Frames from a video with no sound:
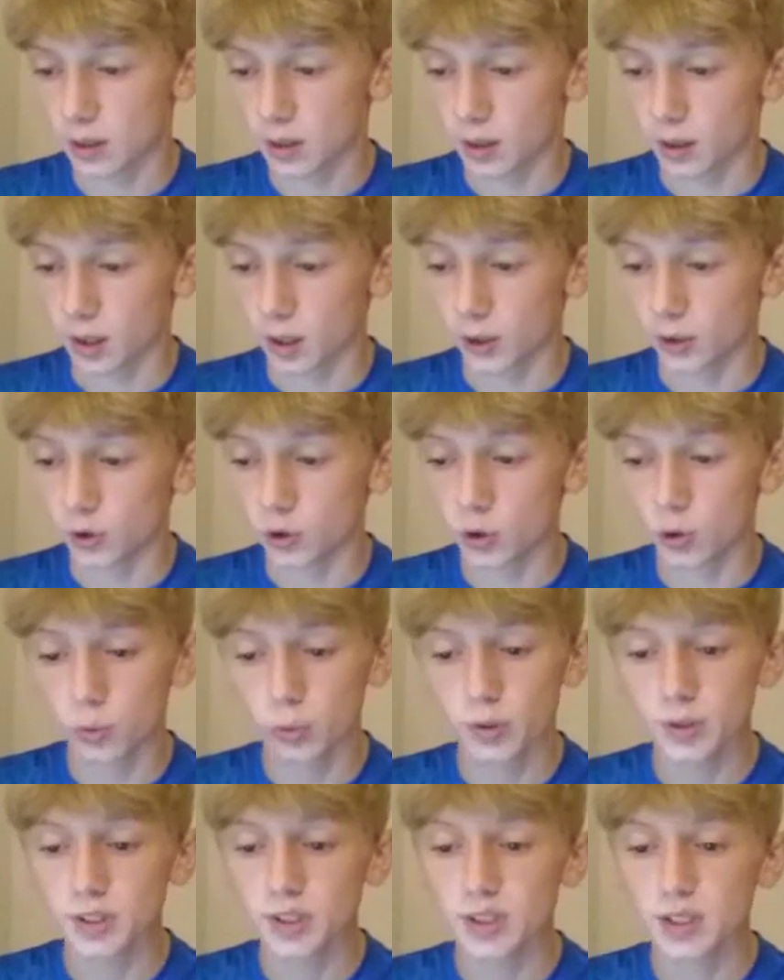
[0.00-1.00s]

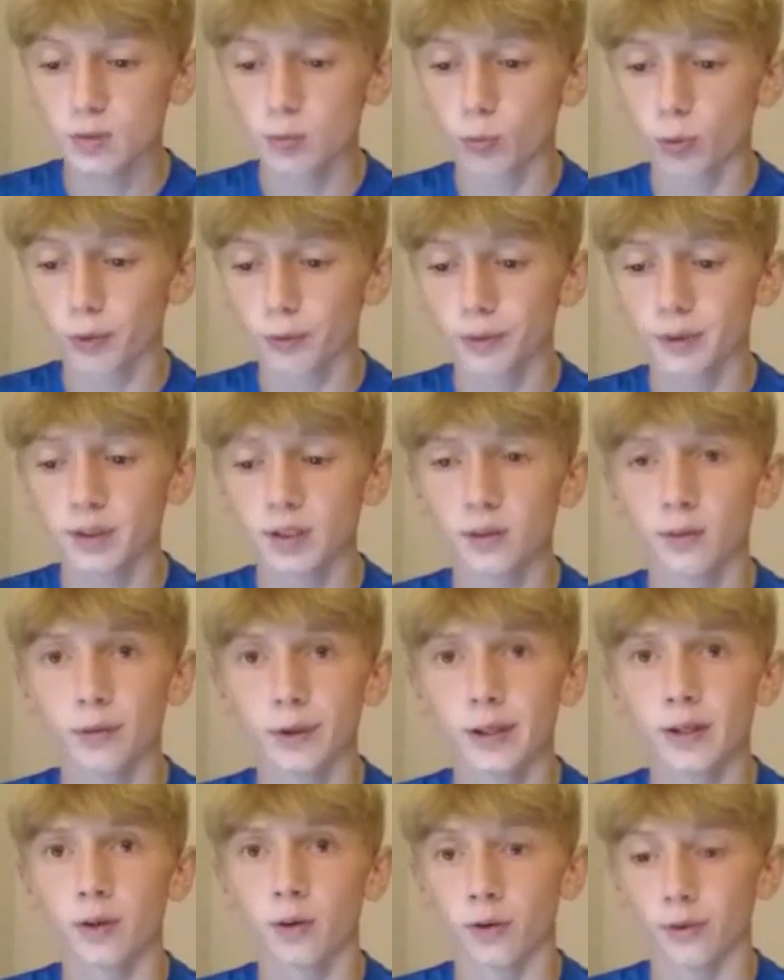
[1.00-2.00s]
UNC really did lead
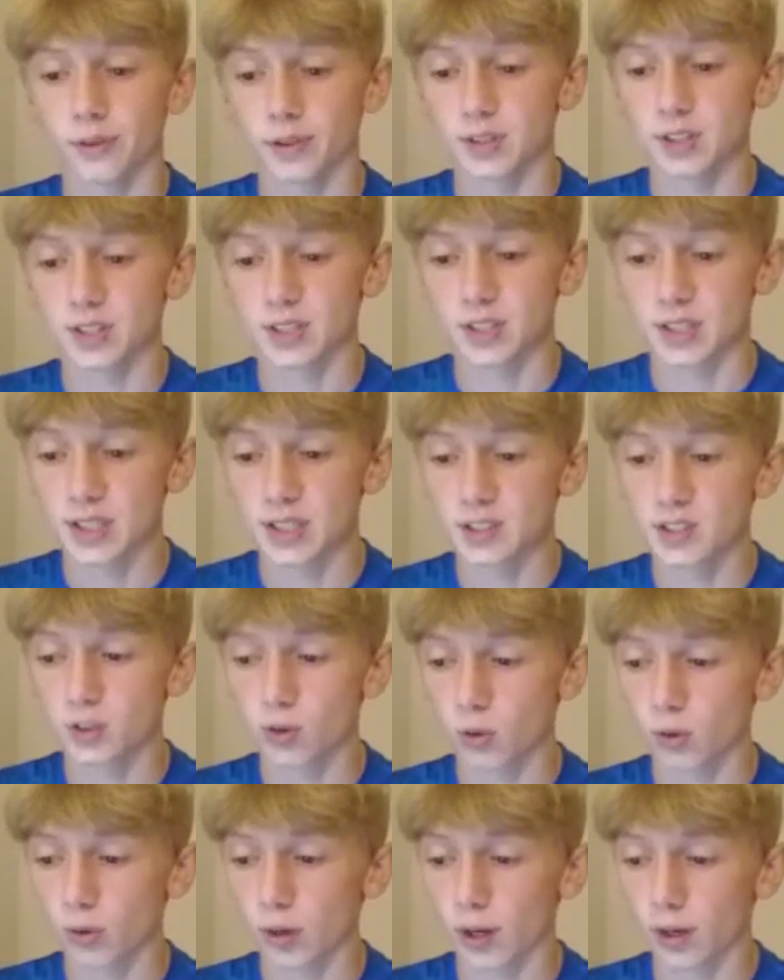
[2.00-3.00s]
in all the statistical
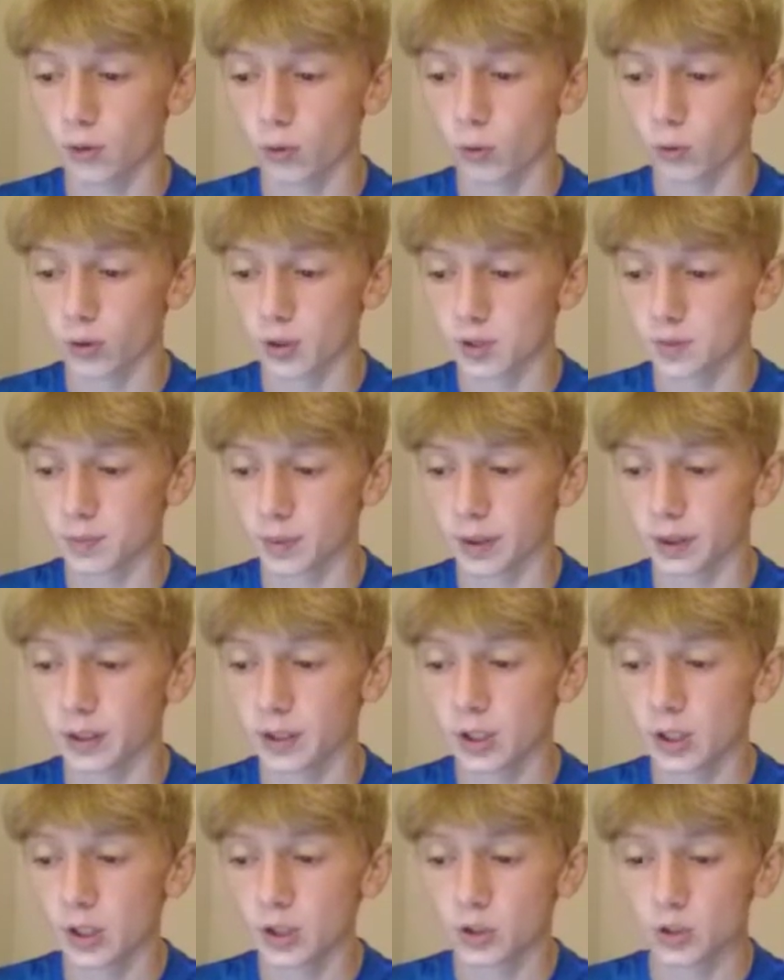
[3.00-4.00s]
categories, but
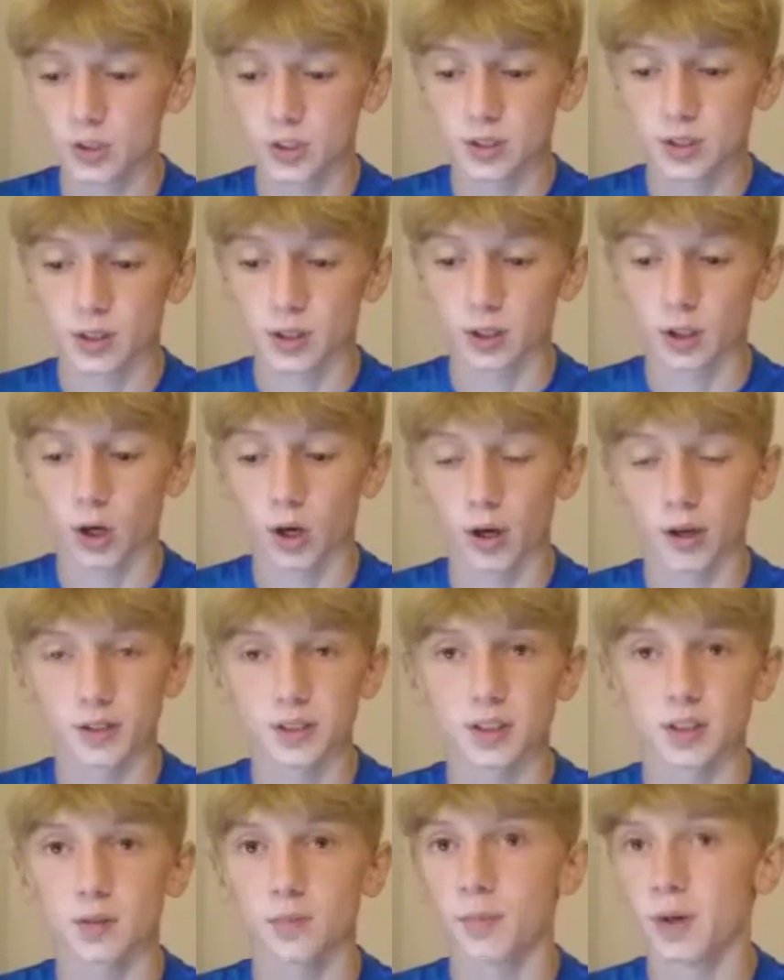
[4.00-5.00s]
just a
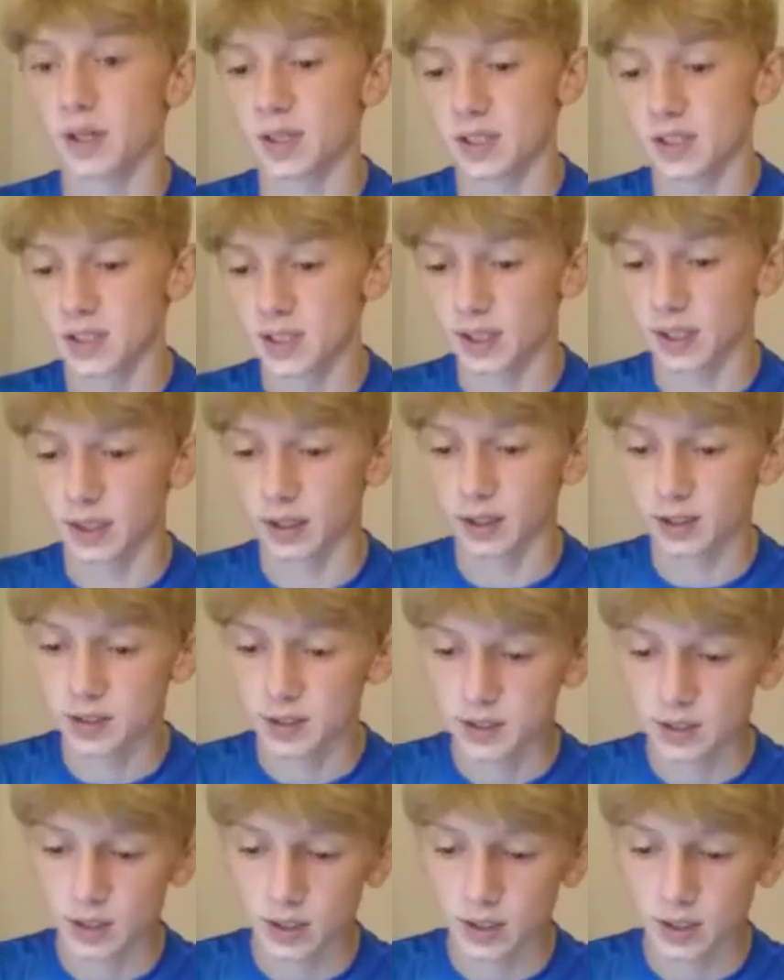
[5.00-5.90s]
costly pick six,